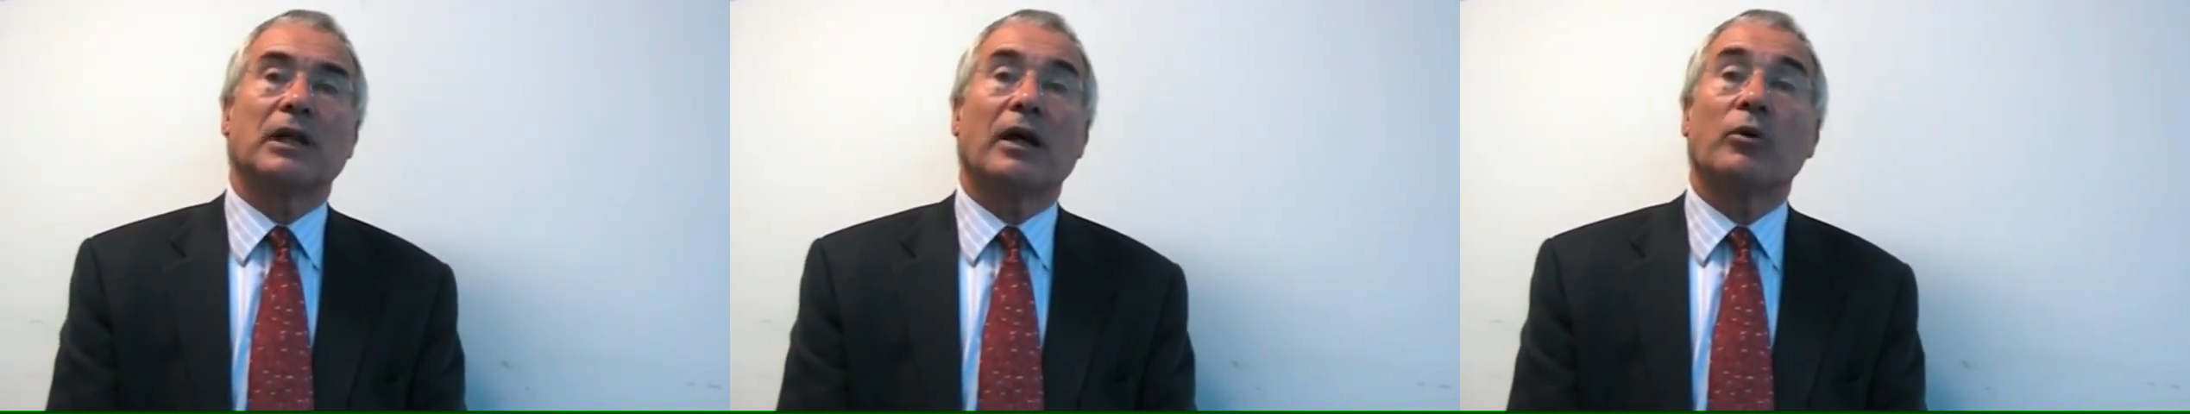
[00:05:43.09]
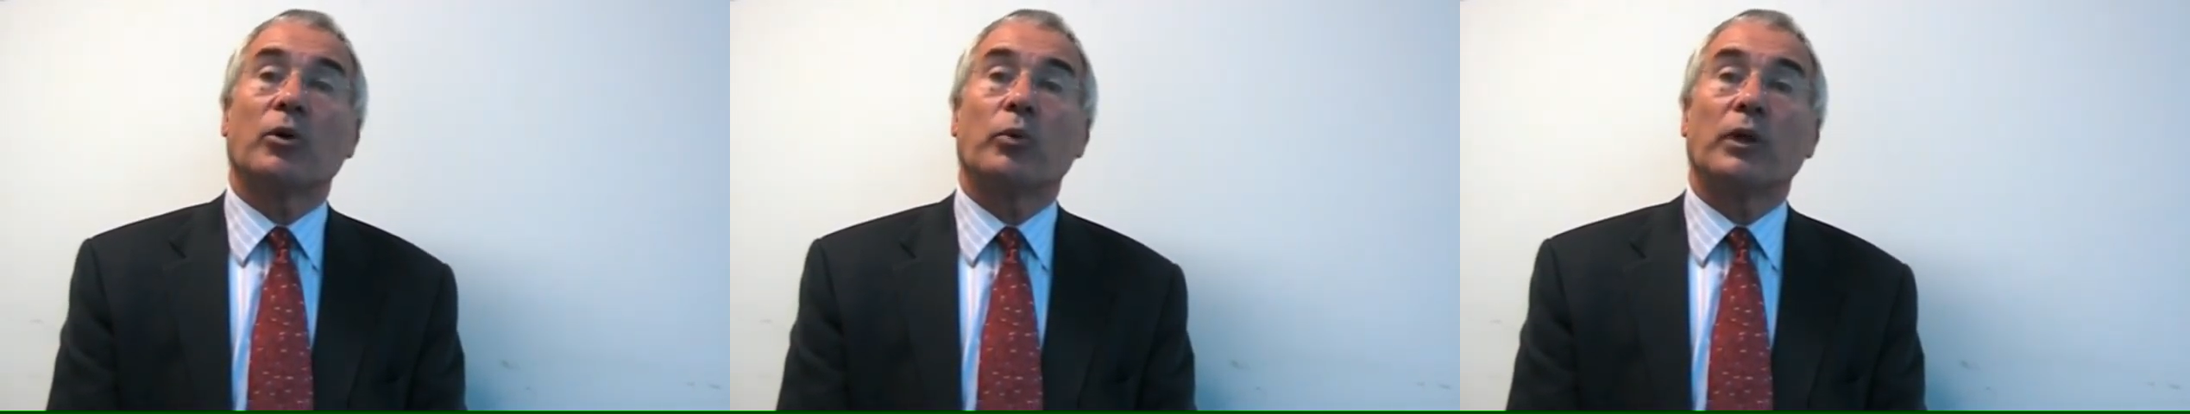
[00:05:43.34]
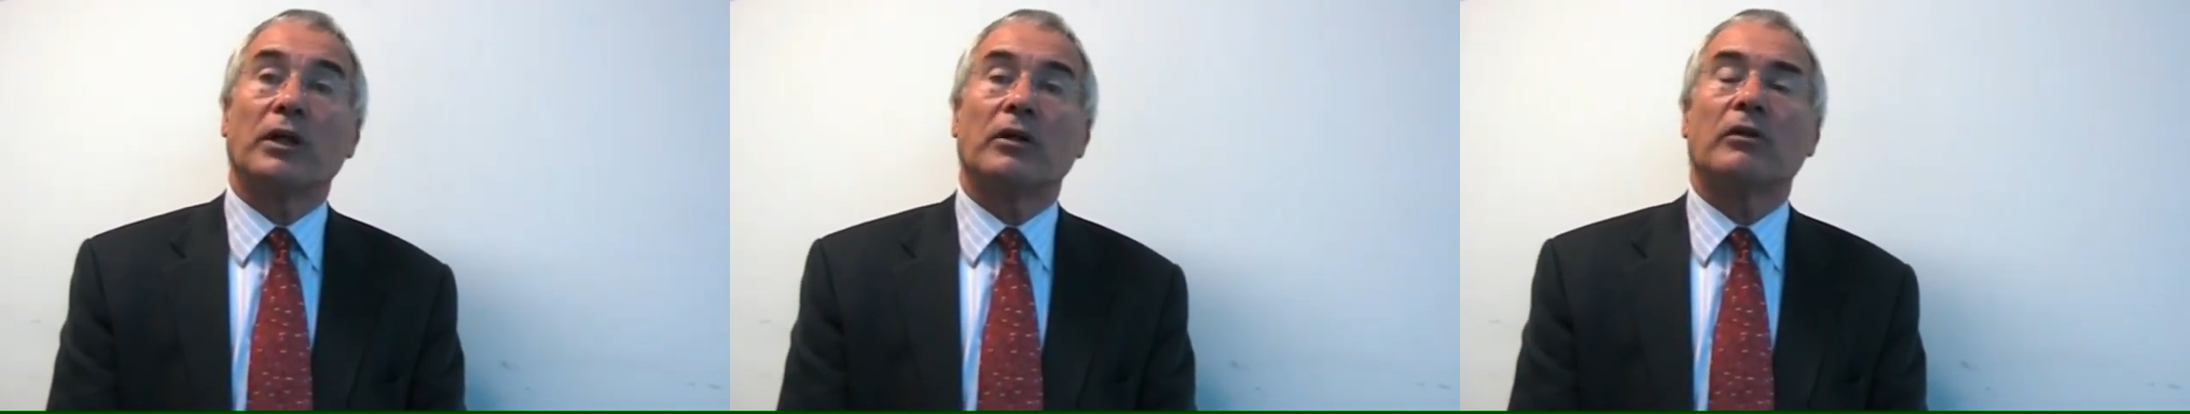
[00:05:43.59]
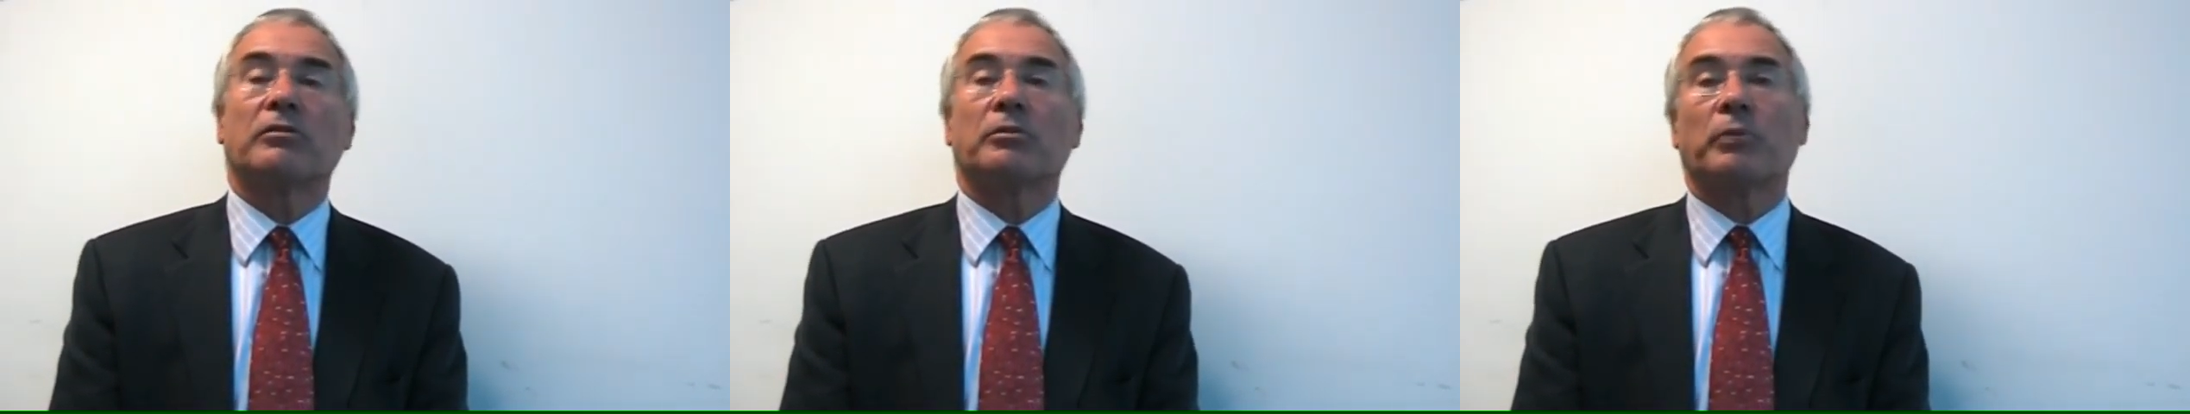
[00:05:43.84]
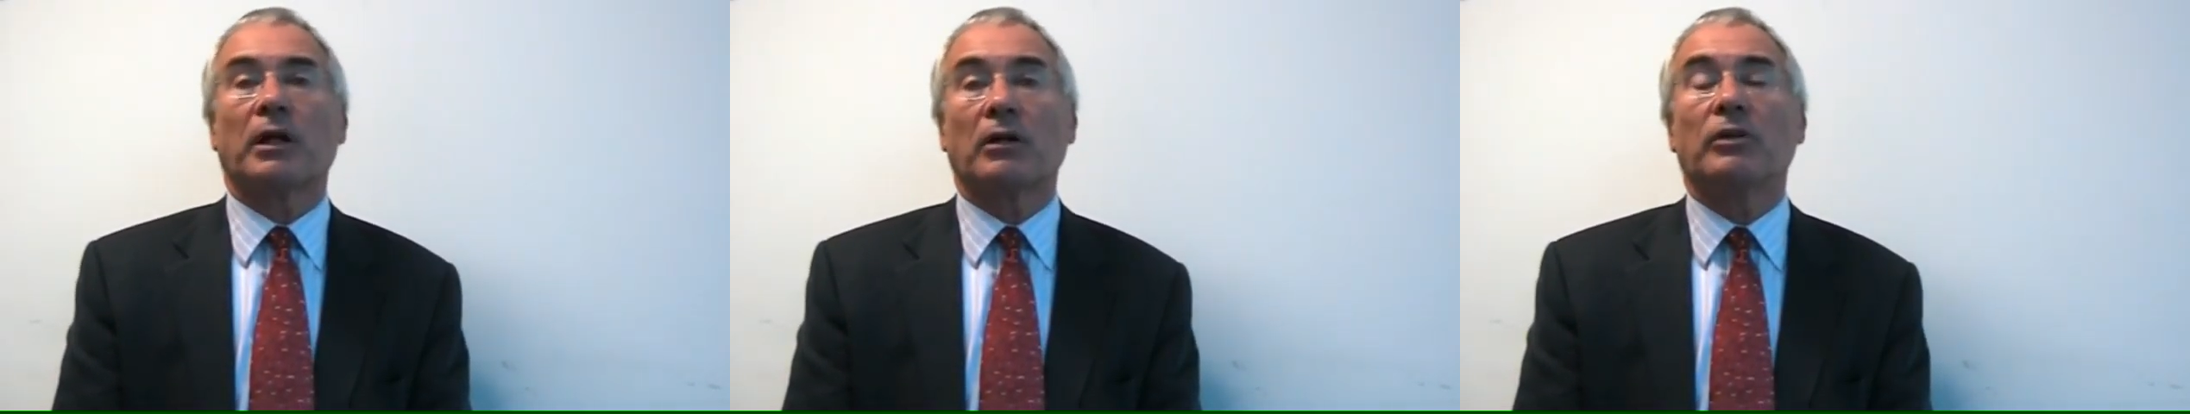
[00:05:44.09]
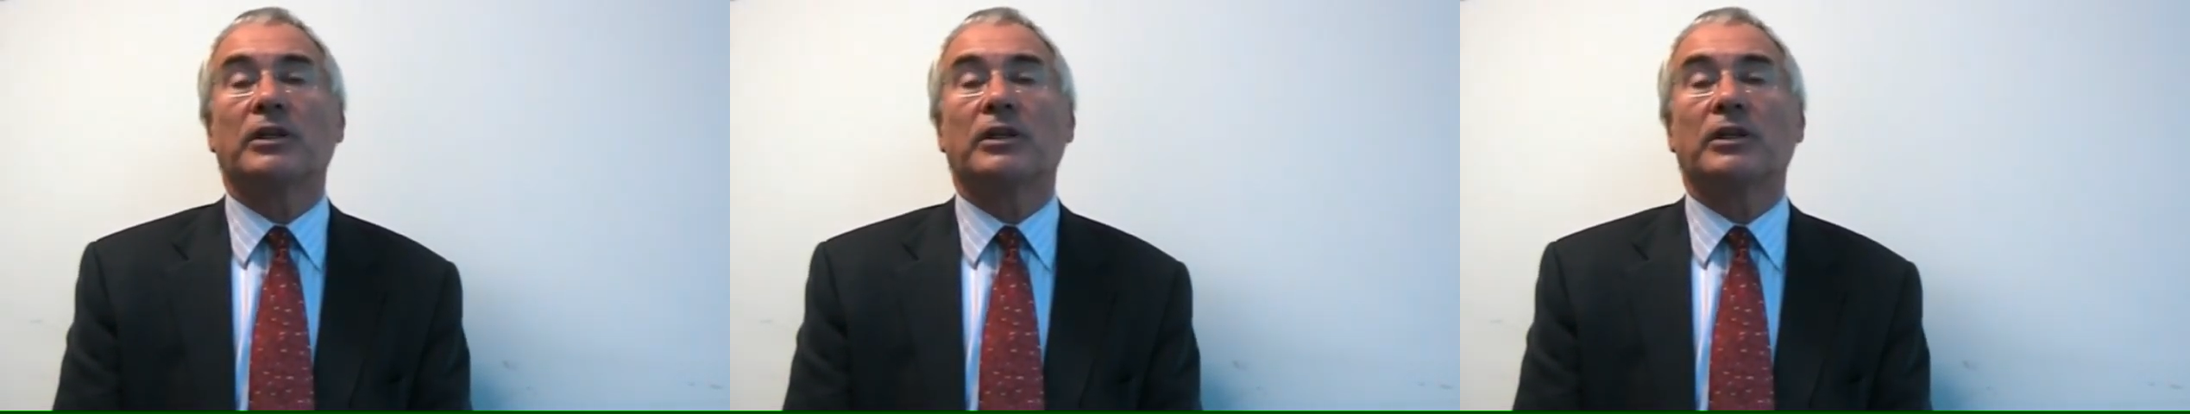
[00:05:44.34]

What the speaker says: how can we learn from our own